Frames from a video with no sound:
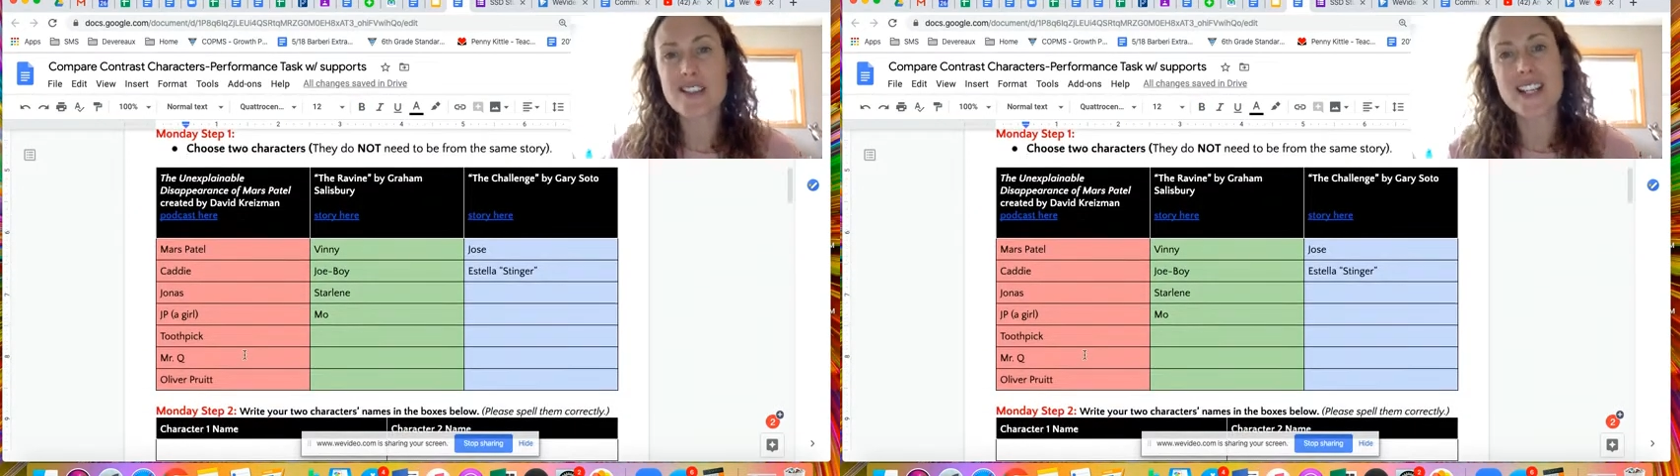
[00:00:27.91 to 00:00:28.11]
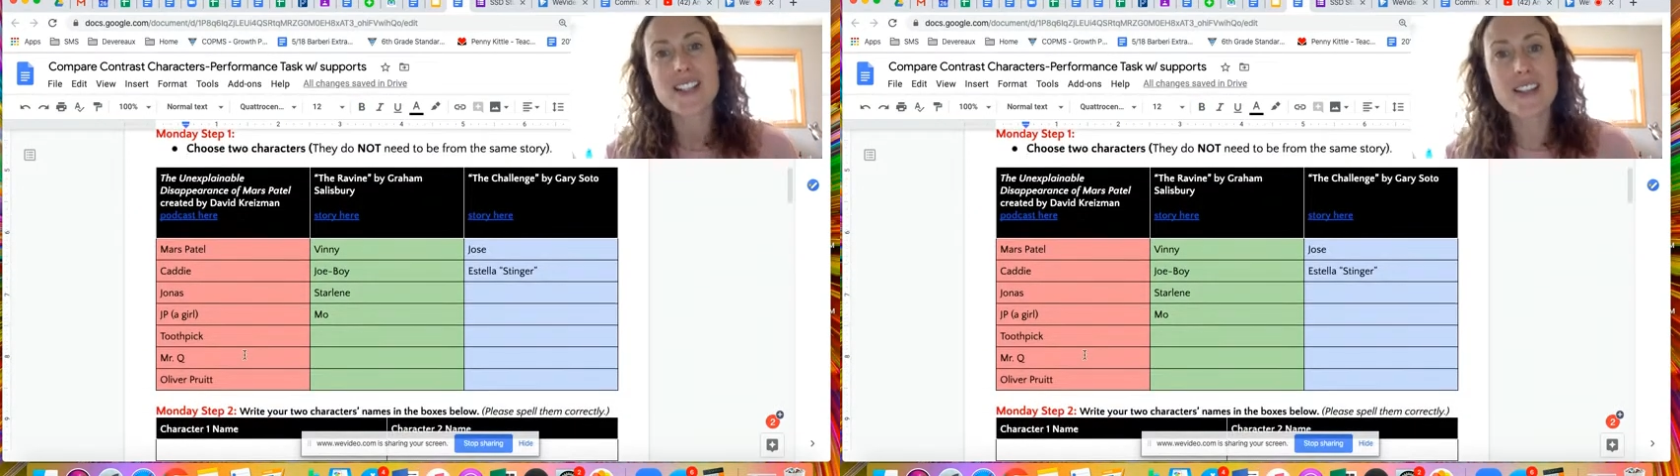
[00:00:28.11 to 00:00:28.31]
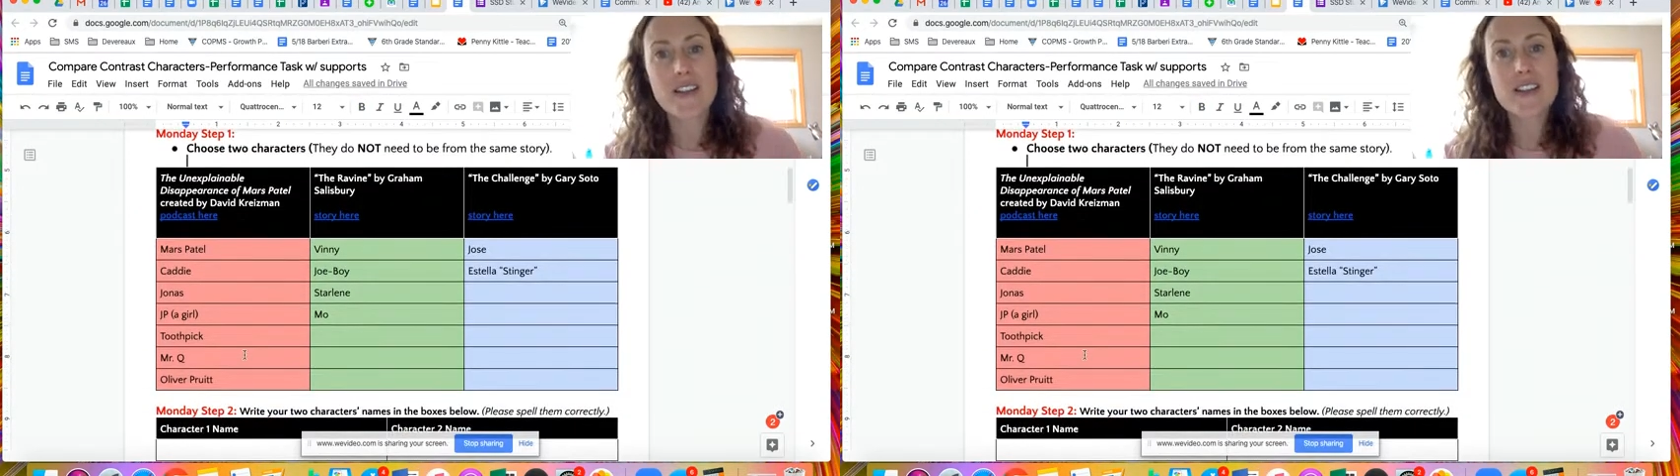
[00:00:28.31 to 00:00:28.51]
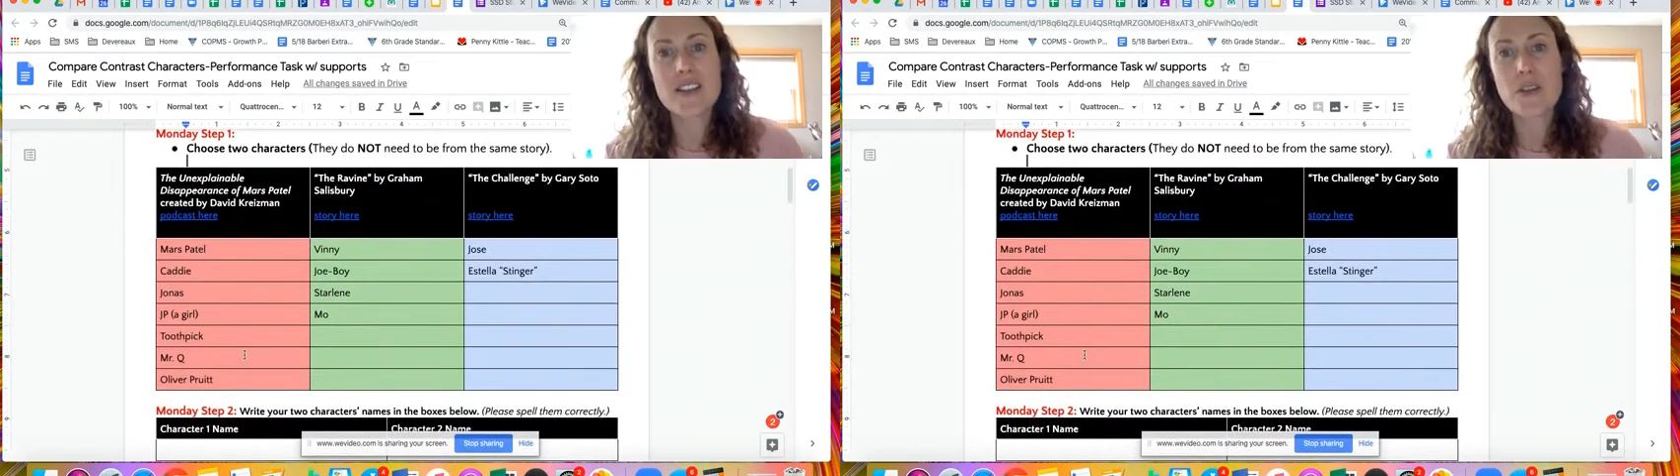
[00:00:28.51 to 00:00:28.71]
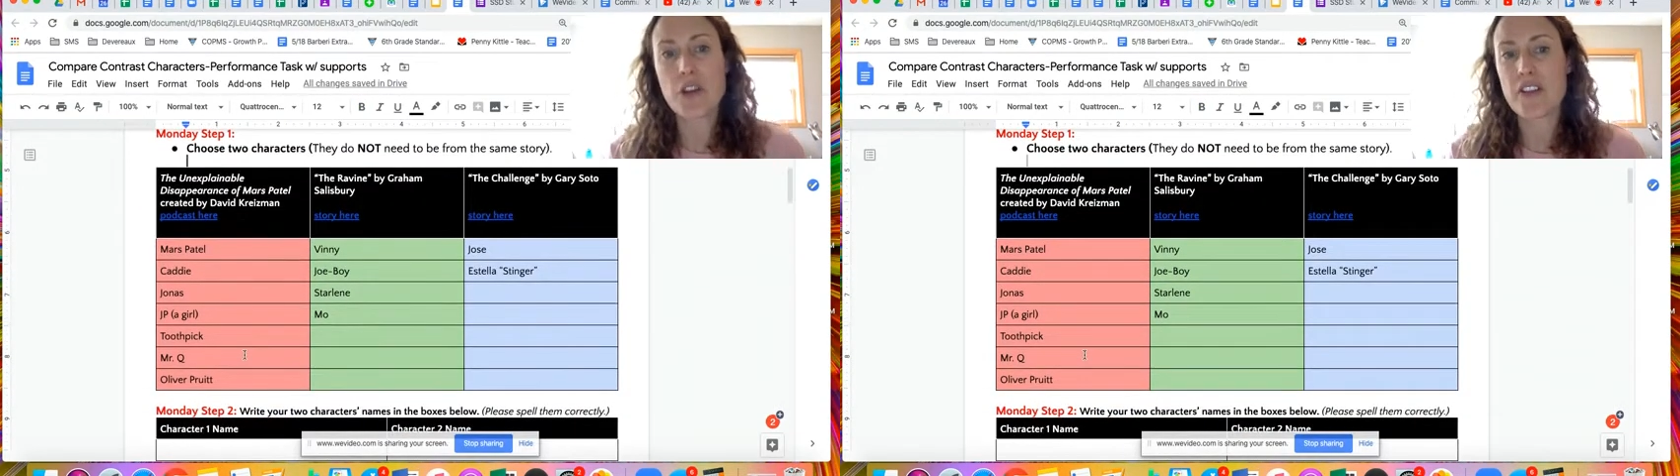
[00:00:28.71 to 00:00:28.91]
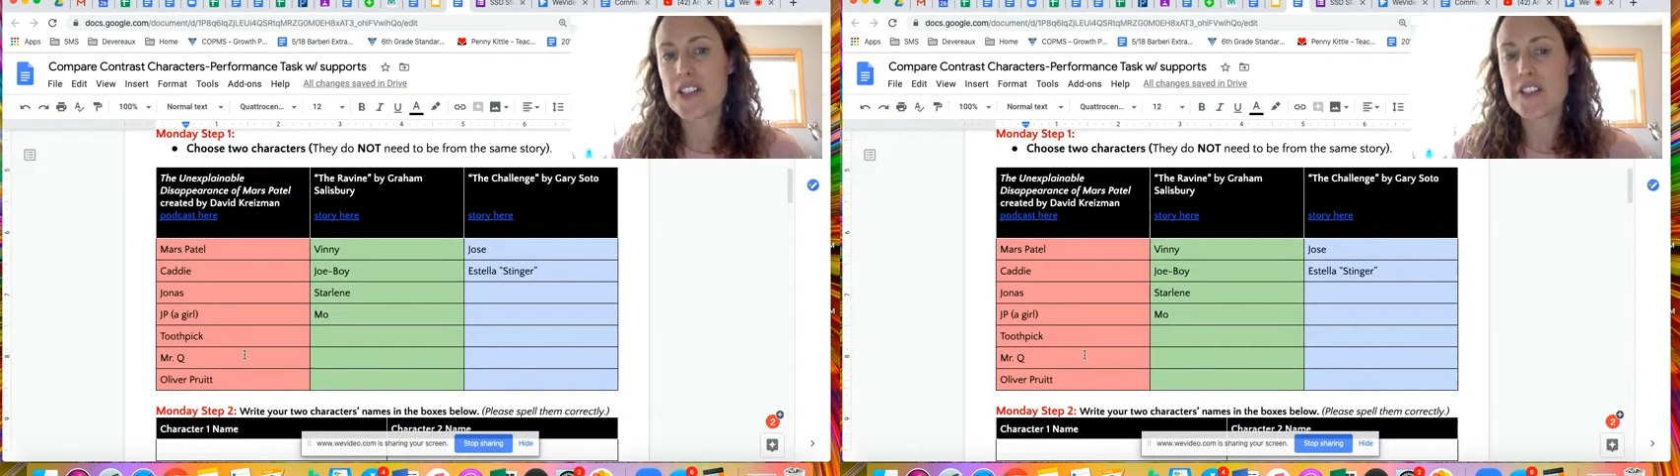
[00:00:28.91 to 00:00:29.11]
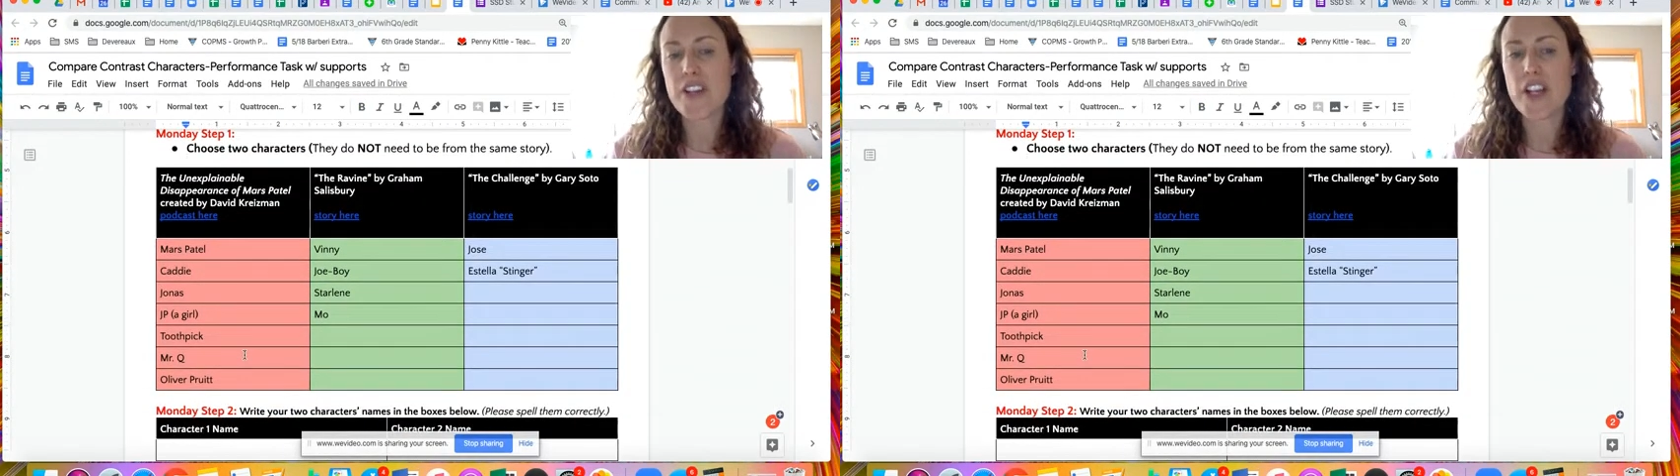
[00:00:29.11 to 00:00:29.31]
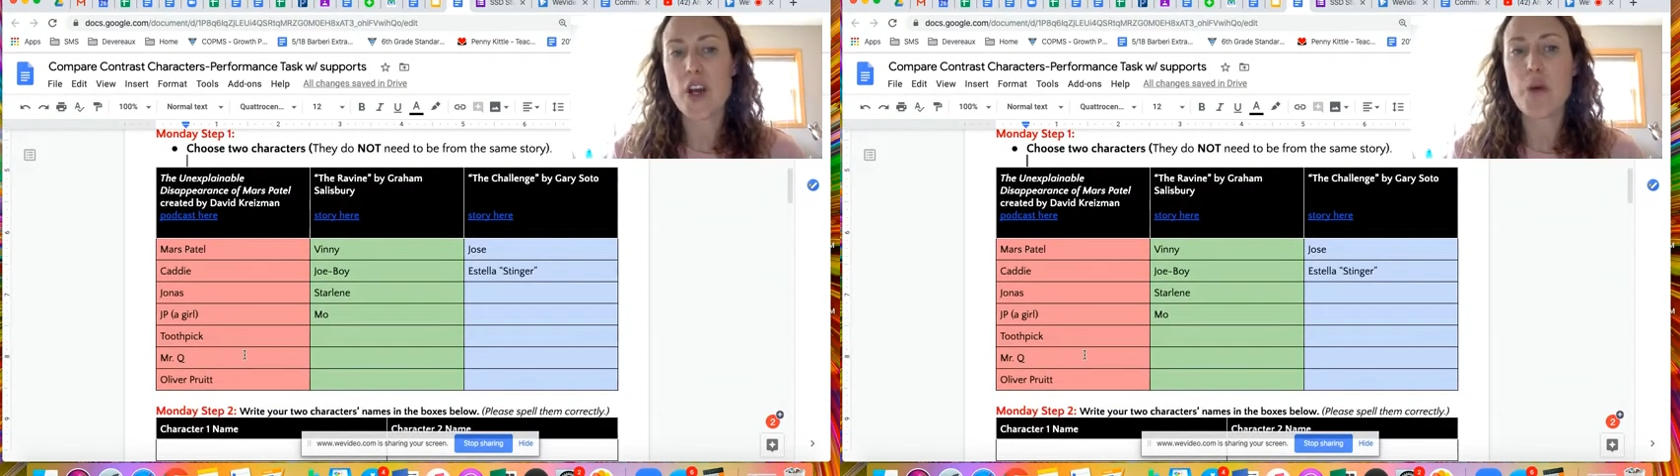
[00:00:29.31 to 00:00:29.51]
And I said this in the previous
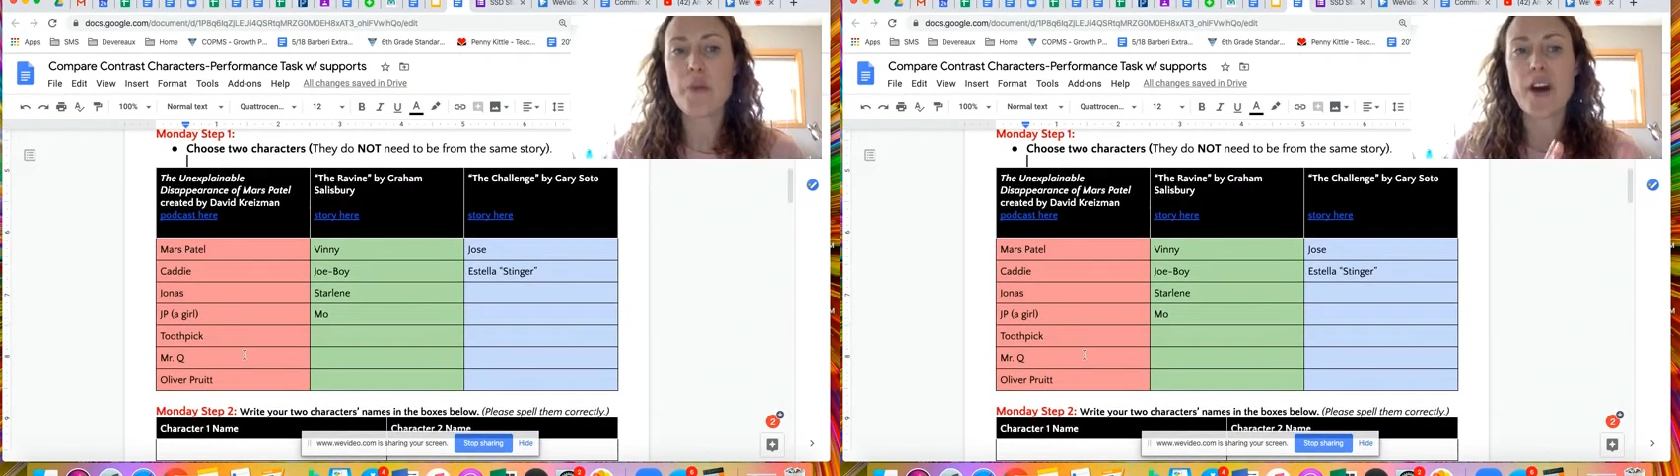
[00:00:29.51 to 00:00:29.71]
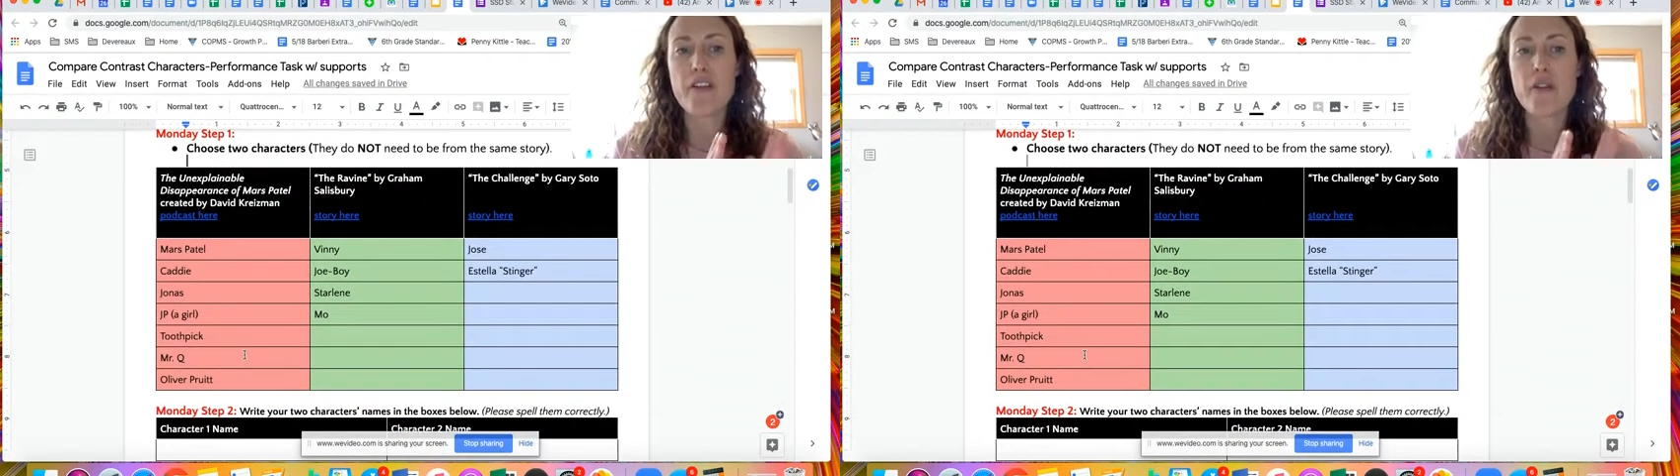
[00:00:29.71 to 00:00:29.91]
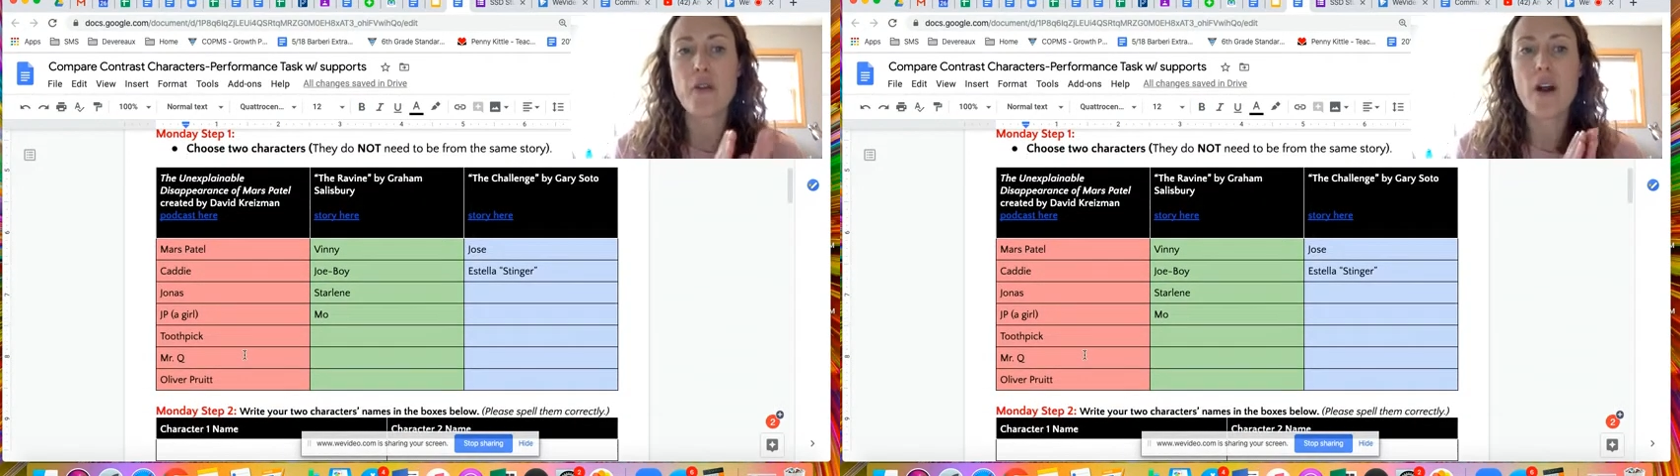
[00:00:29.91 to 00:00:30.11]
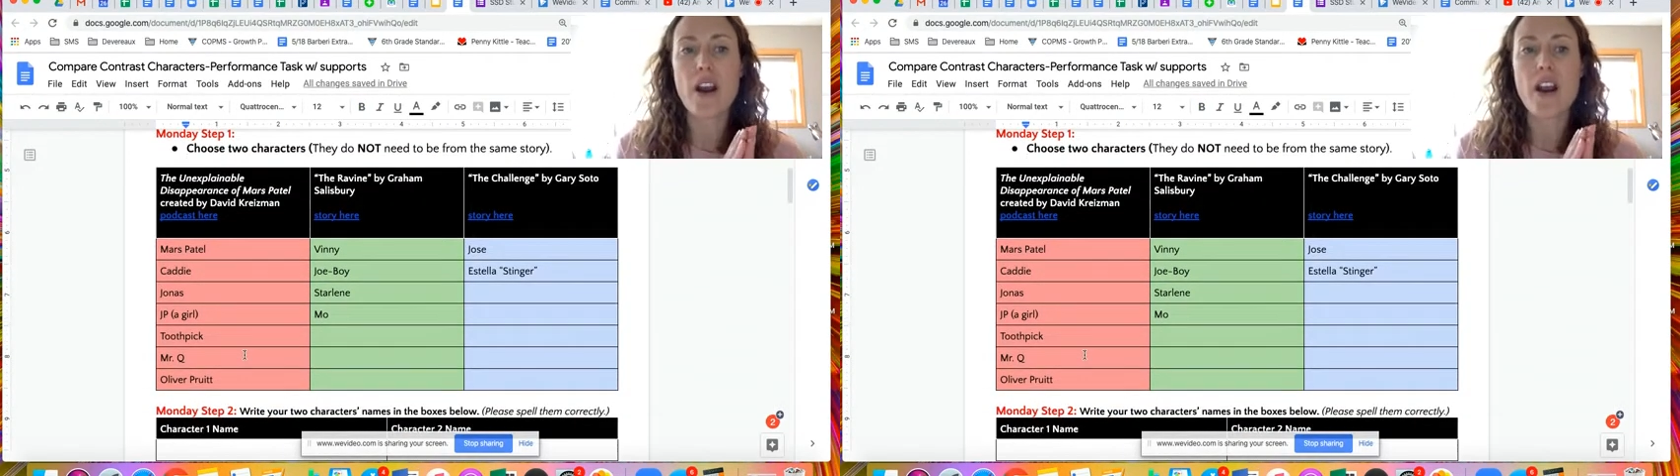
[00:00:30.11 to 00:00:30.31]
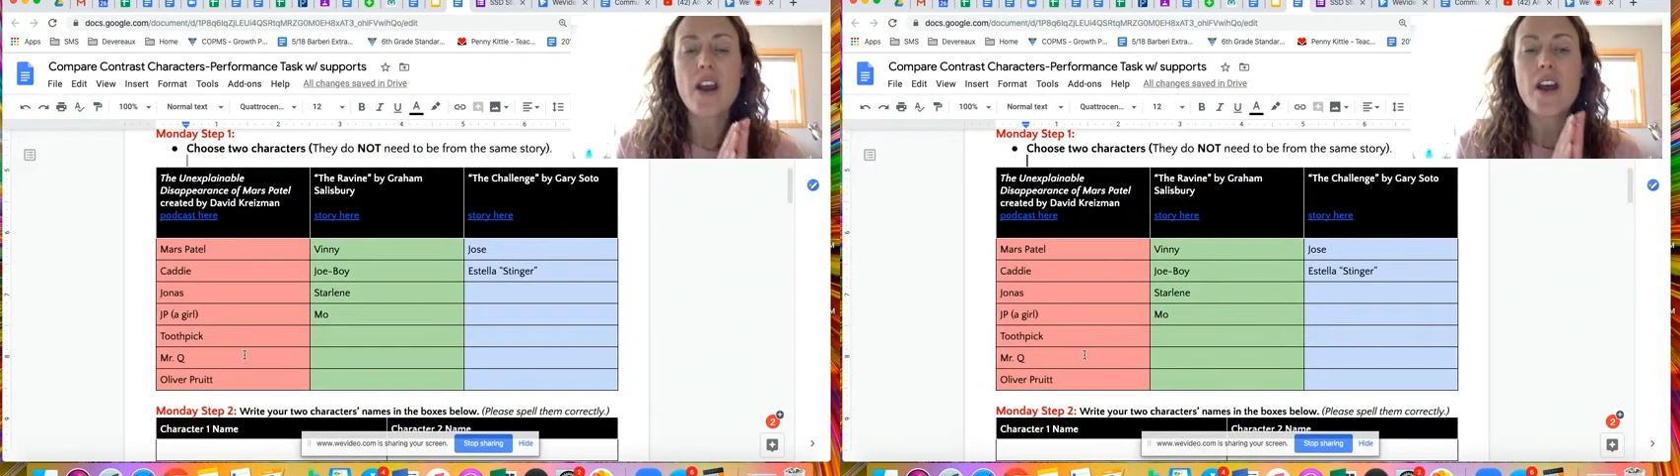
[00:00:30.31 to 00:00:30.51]
video, but for